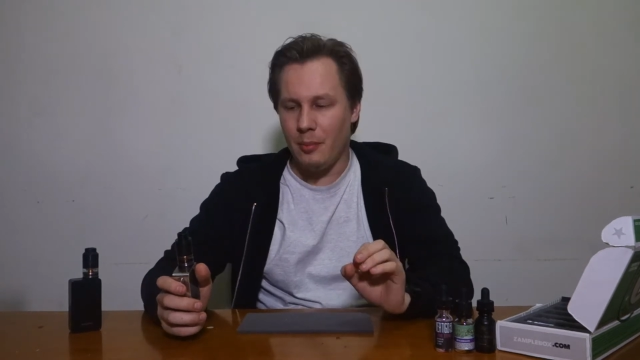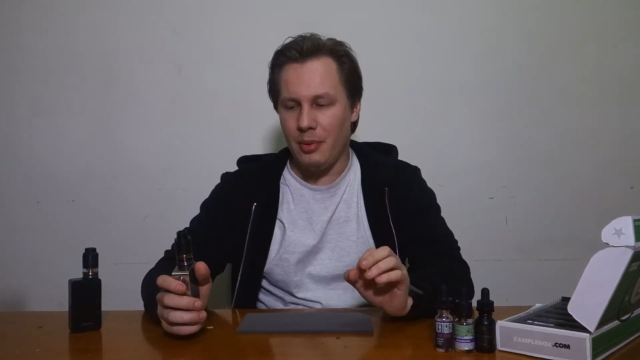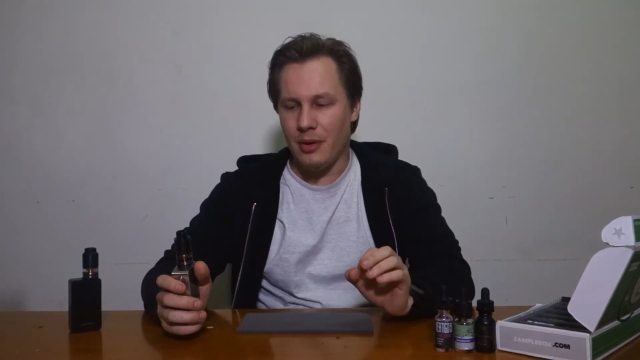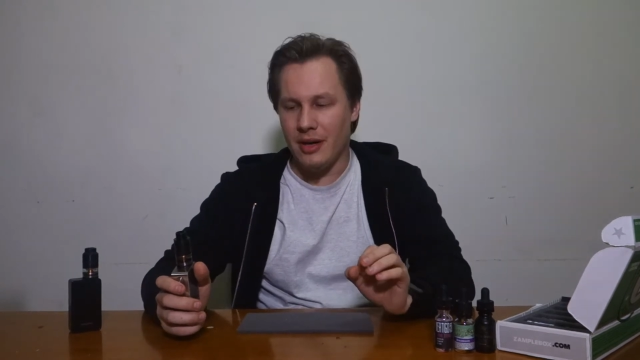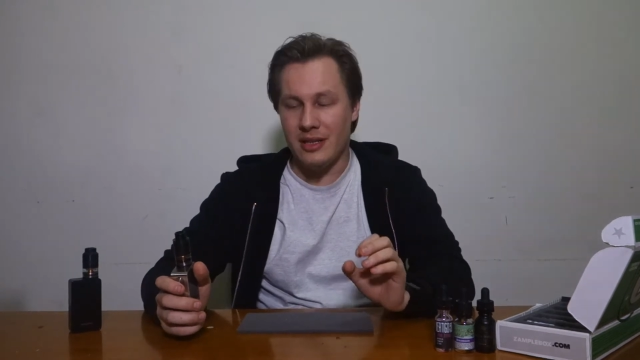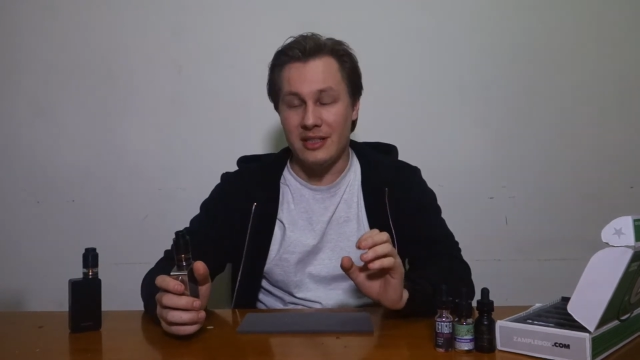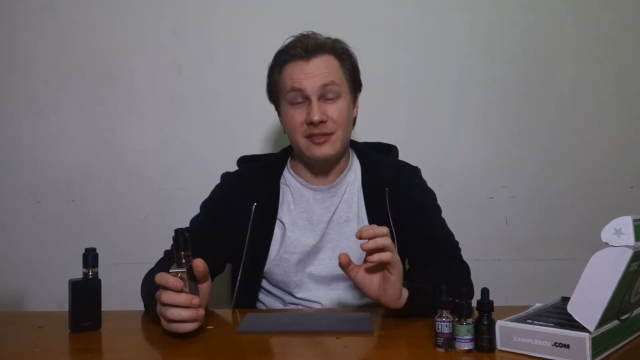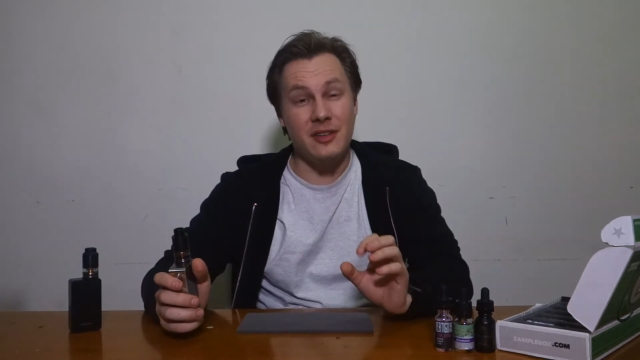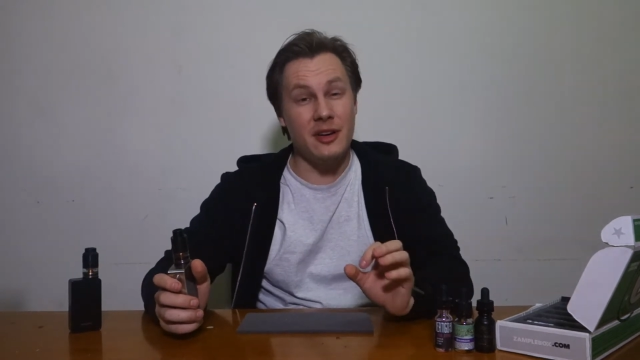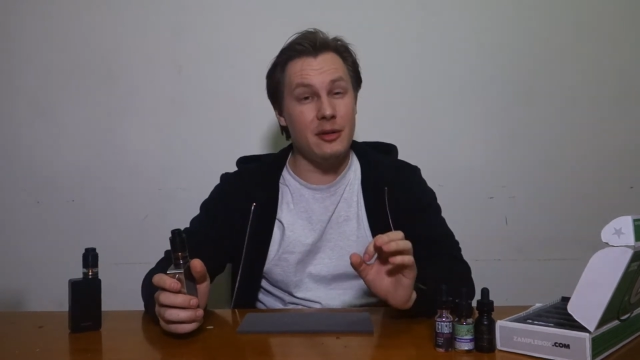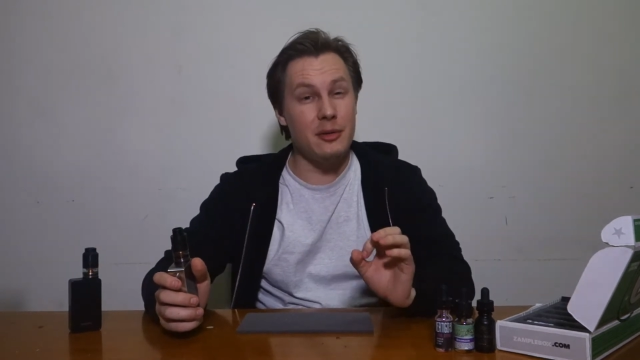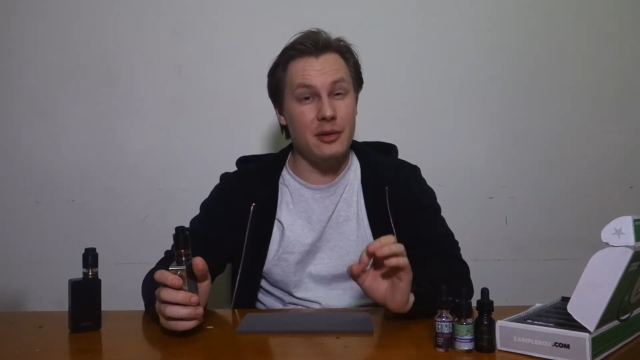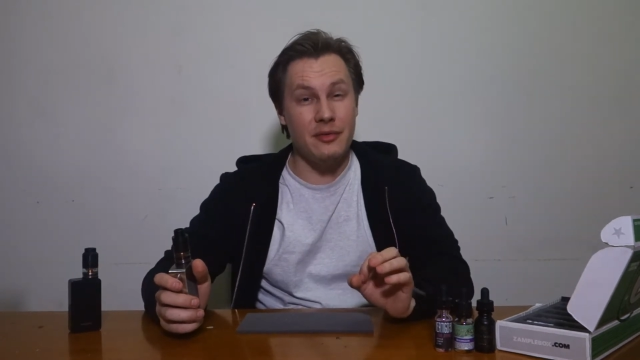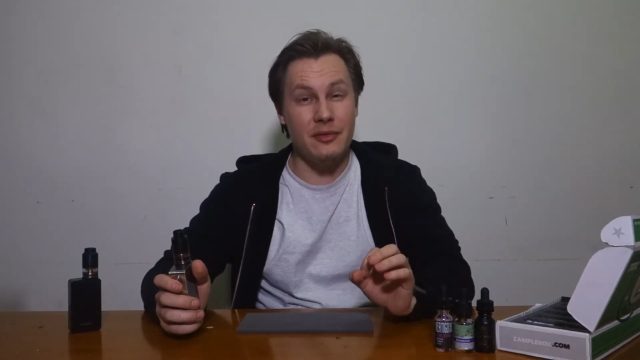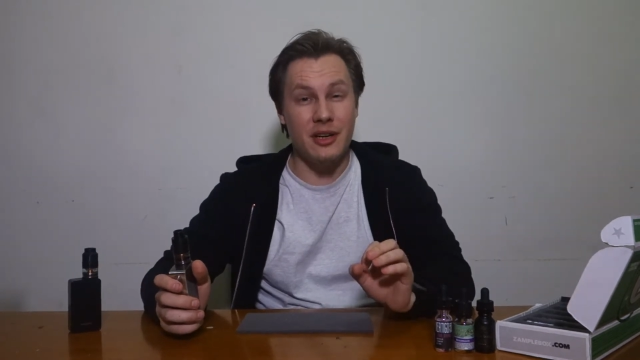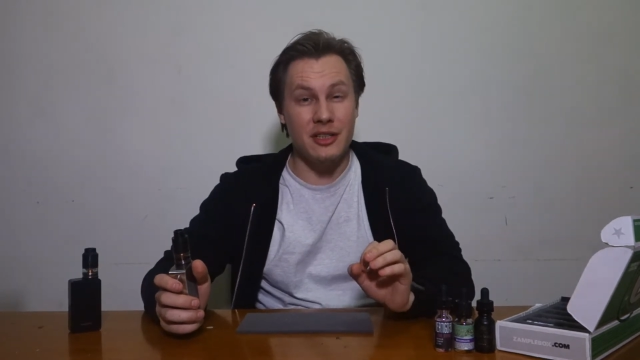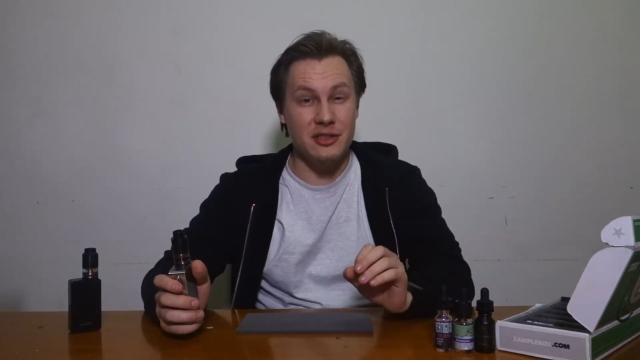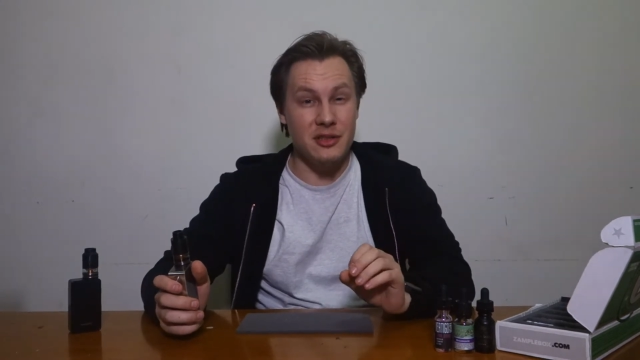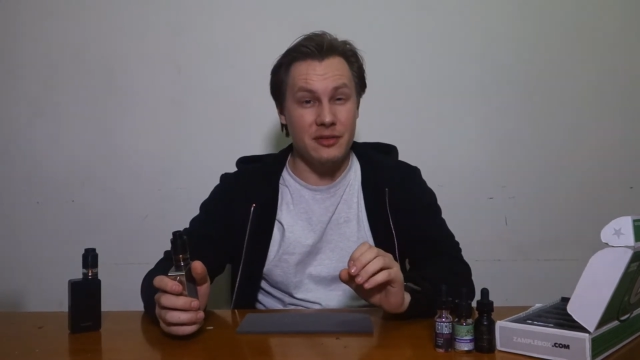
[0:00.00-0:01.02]
but it's very
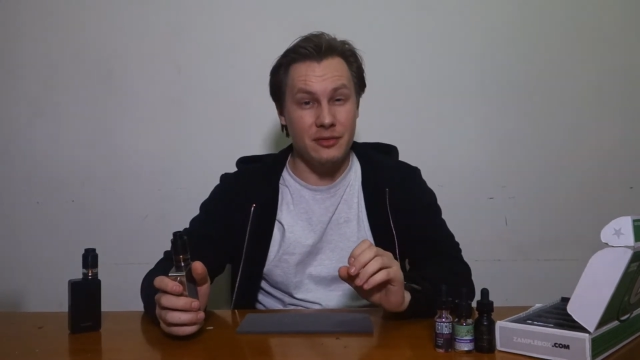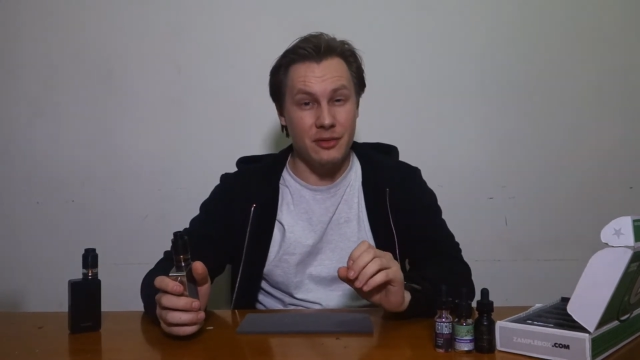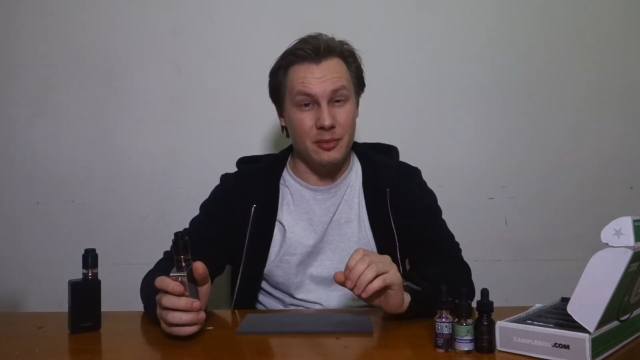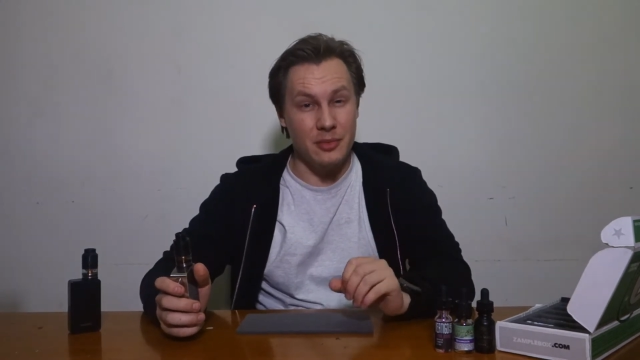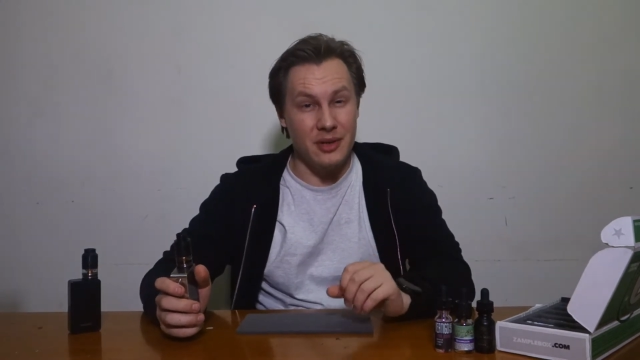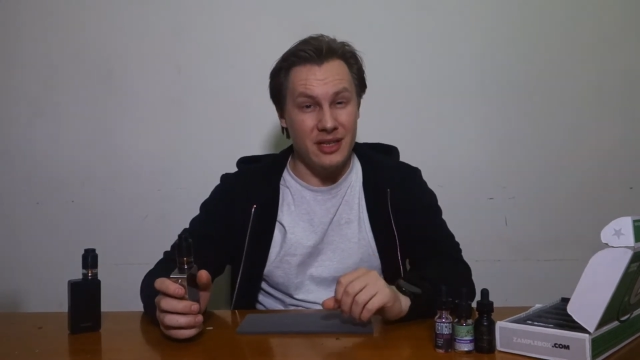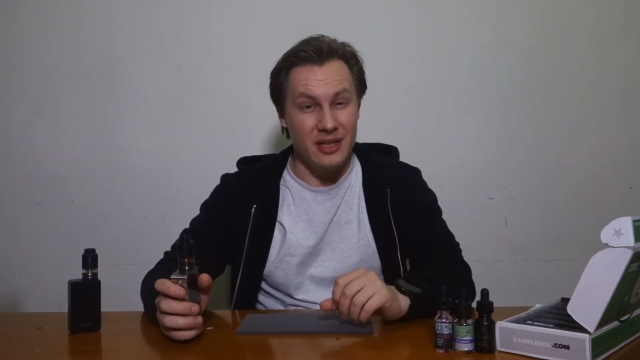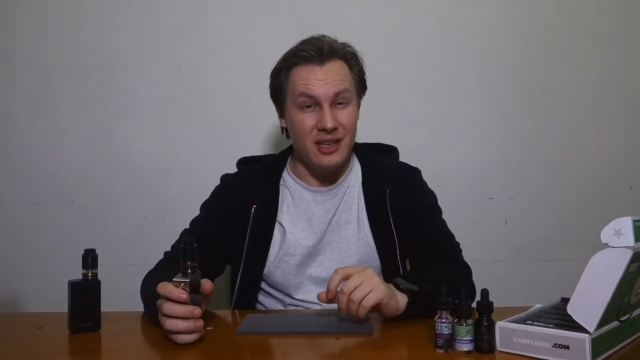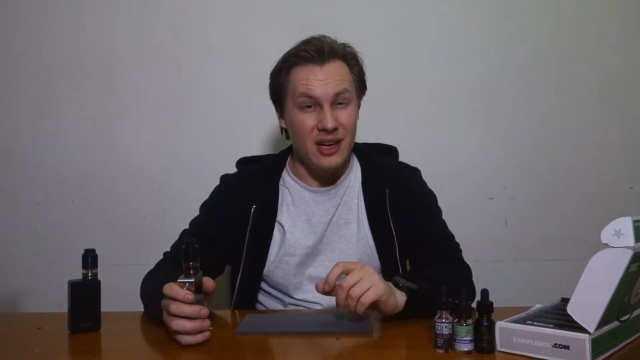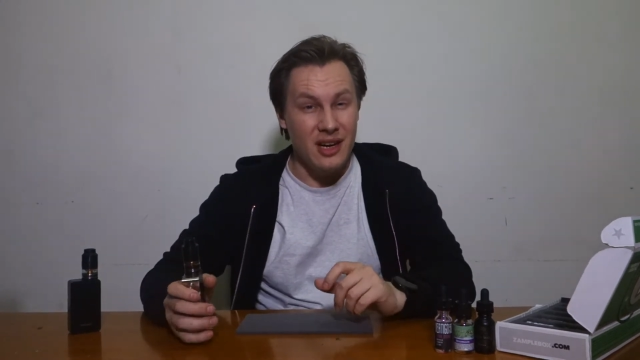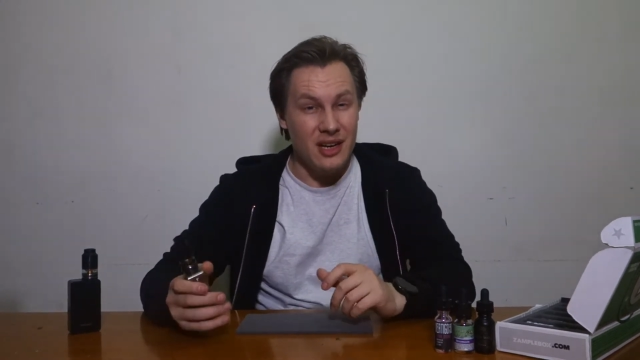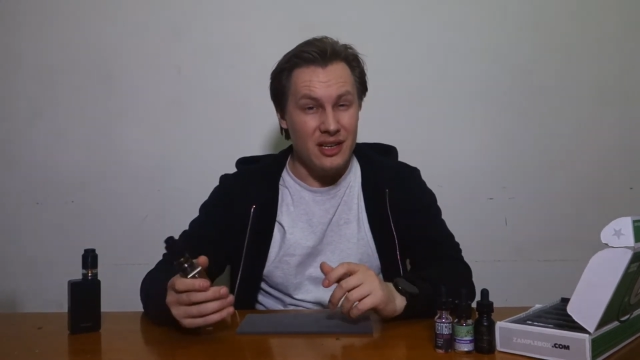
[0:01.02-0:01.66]
refreshing for me